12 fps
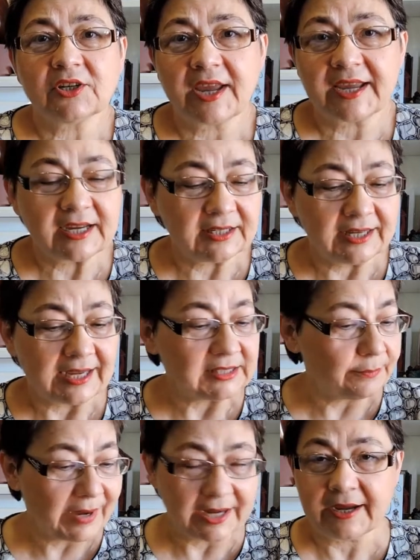was
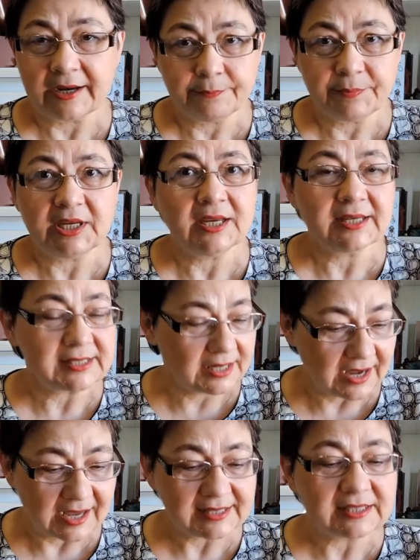recognized by her
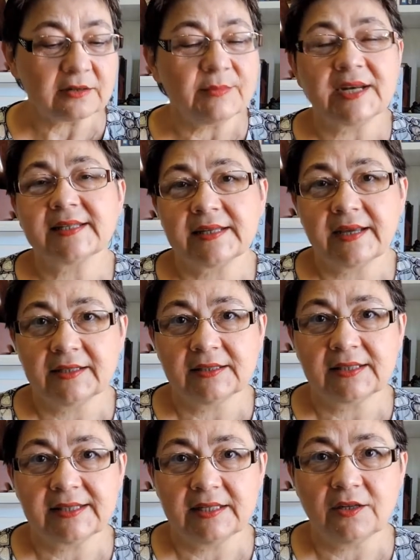peers, customers,
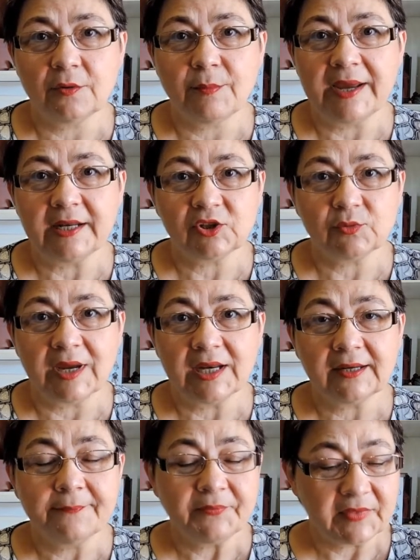and senior
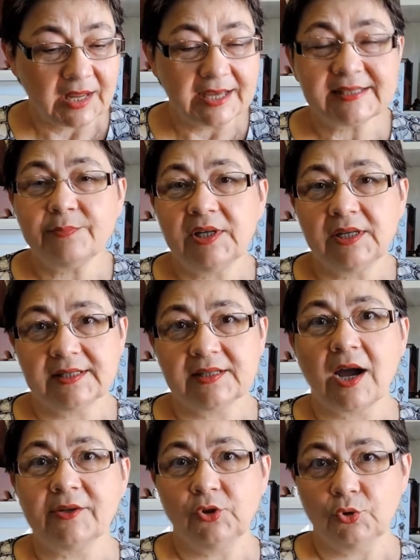management as being
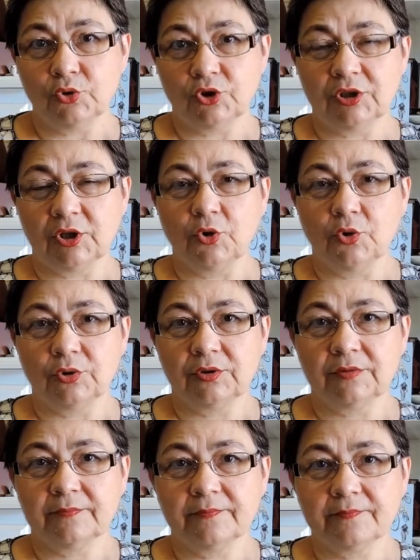so unusually
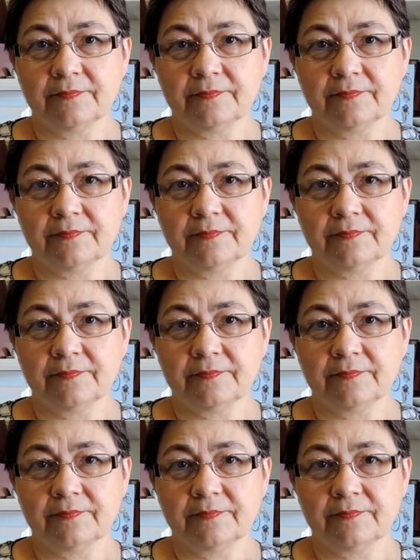good.